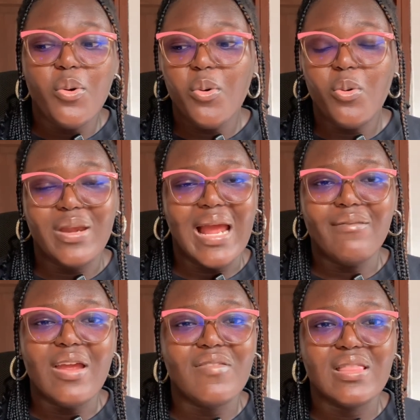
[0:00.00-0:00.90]
they
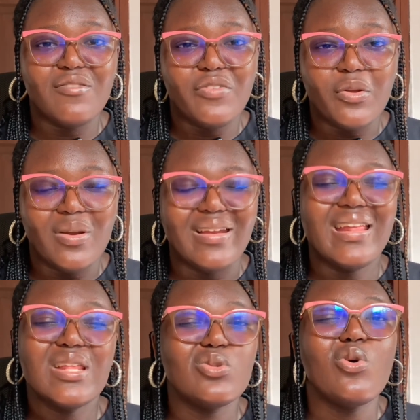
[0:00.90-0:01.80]
have everything figured out.
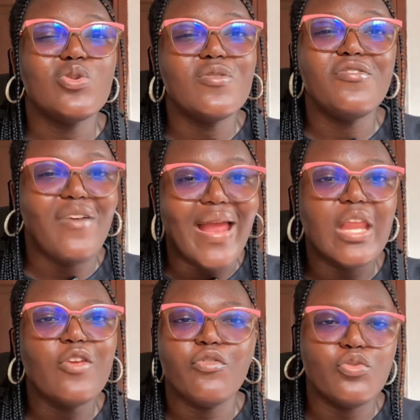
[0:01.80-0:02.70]
It is also
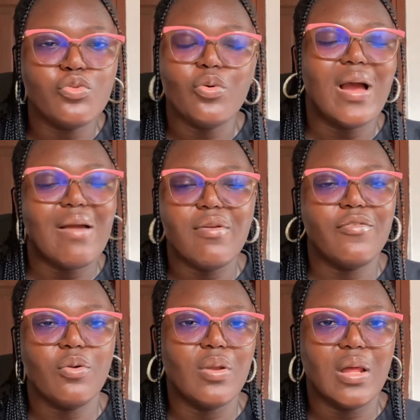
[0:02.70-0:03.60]
fine if you do not have it
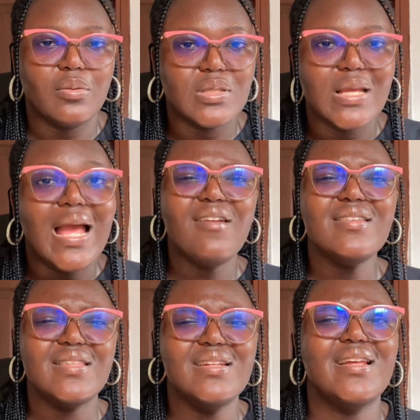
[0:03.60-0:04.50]
figured out. I
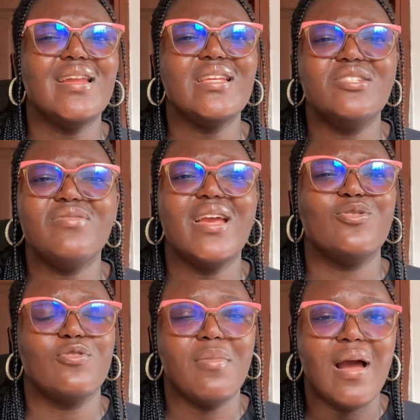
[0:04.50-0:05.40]
understand that Nigeria
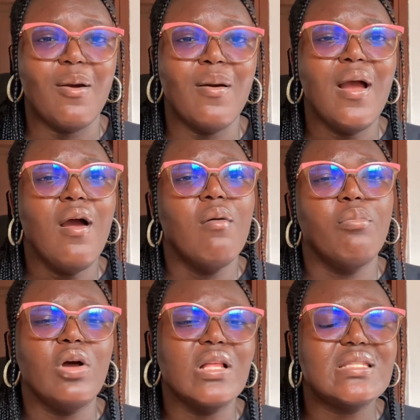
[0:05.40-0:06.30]
is somehow,
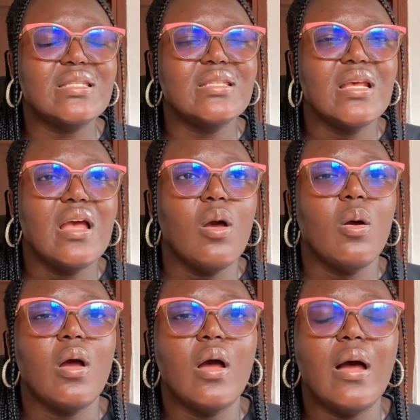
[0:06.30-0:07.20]
but
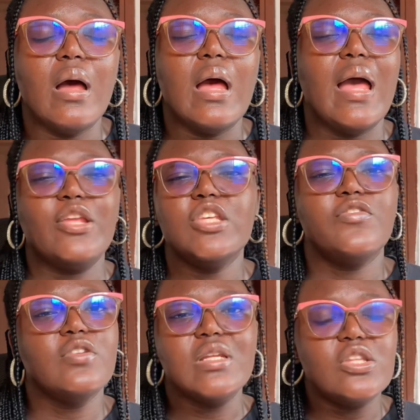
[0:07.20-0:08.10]
I
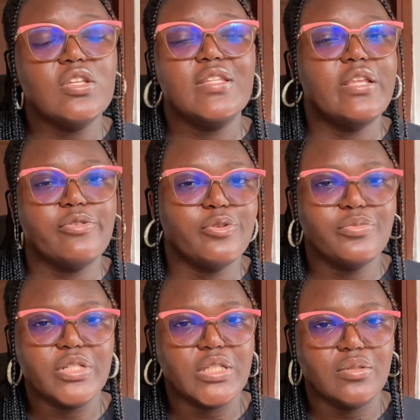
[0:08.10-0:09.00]
just feel you need to just tell
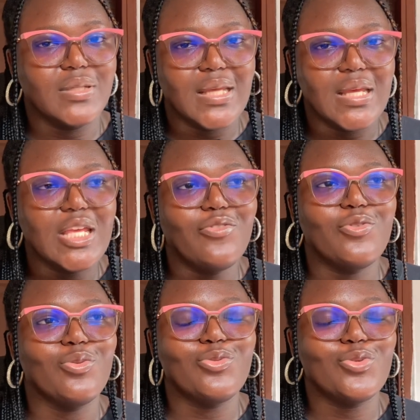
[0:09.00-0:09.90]
somebody, okay,
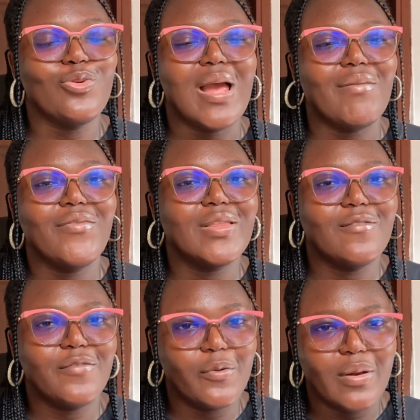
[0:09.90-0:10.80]
if you do not have
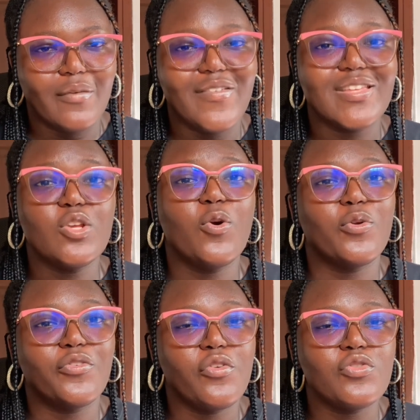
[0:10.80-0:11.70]
everything figured out, if you're still
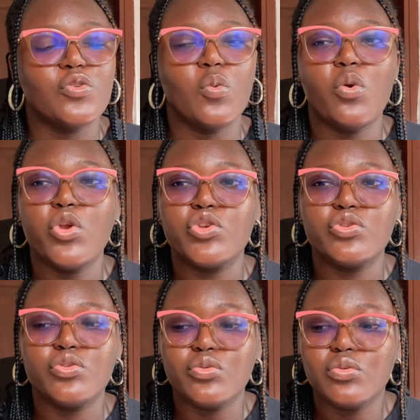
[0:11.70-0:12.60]
confused on what you
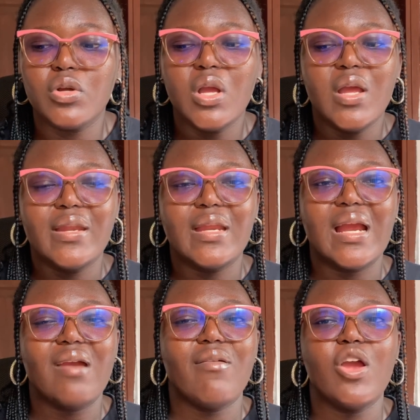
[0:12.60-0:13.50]
should do,
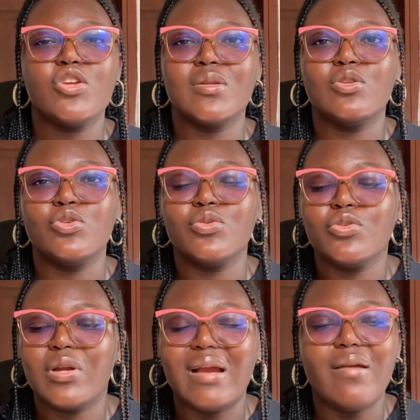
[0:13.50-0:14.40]

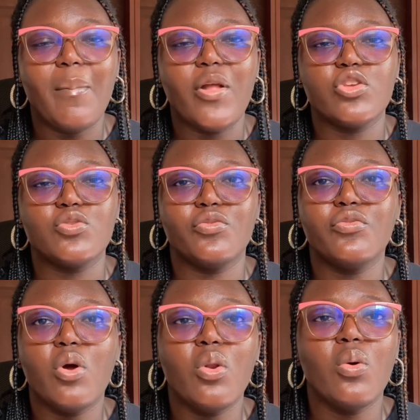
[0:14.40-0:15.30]
the career path you should
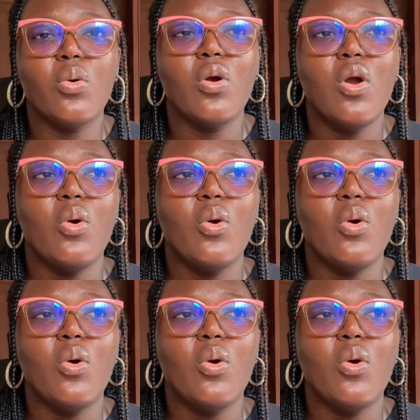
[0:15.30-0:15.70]
follow,